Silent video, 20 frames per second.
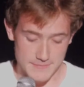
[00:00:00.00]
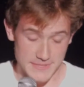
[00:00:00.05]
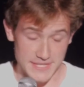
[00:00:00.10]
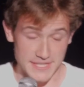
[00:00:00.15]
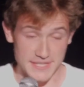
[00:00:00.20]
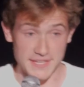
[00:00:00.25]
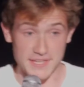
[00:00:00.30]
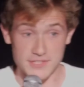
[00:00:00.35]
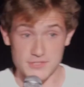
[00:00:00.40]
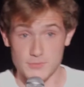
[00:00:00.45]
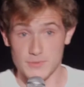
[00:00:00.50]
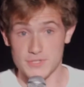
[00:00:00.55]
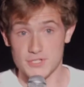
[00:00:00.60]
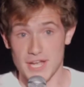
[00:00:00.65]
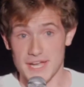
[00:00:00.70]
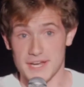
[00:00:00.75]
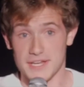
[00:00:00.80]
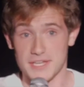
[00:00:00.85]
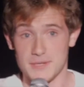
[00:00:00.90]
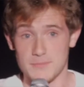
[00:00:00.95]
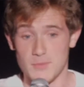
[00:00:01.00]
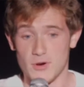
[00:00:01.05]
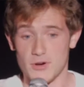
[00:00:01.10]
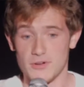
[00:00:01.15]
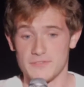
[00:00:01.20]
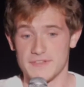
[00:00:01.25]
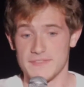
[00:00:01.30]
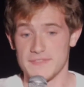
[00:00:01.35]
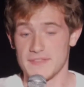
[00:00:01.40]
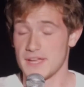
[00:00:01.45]
He gets rejected more
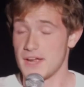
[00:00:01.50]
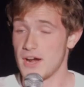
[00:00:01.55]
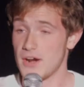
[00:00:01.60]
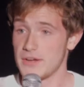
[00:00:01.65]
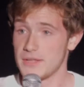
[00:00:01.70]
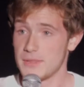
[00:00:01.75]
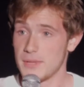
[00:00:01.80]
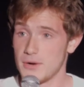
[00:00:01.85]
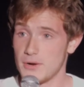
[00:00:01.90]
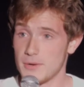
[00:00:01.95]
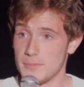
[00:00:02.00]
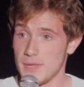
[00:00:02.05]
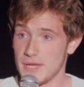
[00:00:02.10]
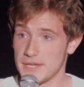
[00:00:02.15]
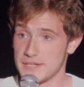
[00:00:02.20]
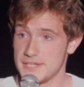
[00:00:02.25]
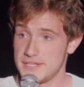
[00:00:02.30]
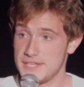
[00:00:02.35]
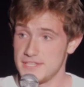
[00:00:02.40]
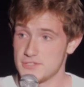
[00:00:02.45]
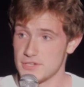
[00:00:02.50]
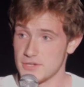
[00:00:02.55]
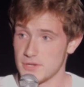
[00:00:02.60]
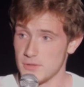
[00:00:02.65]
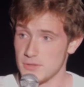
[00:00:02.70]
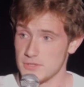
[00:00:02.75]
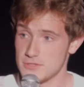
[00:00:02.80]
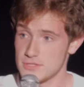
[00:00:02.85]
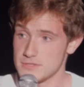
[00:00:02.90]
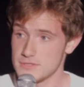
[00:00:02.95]
often than Gary Glitter applying to teaching
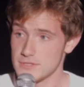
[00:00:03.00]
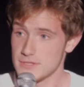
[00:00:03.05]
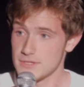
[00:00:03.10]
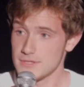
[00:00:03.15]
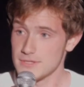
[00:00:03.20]
colleges.